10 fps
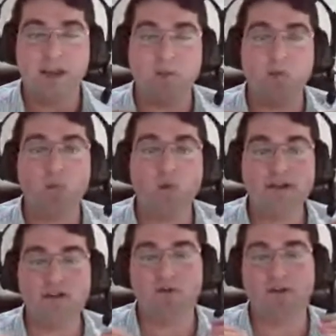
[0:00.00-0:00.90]
And what
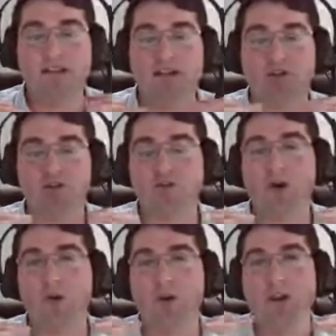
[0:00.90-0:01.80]
we do is then
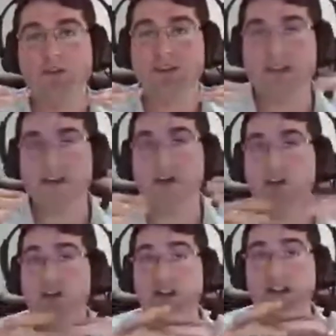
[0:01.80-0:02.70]
control the
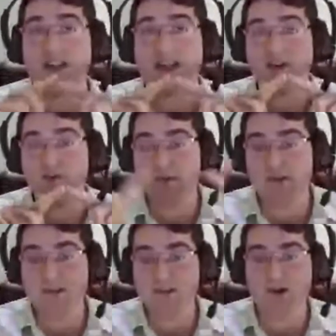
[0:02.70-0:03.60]
technology that they have
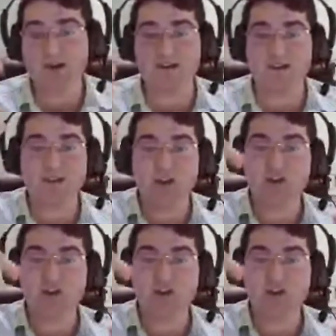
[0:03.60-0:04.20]
within their tractors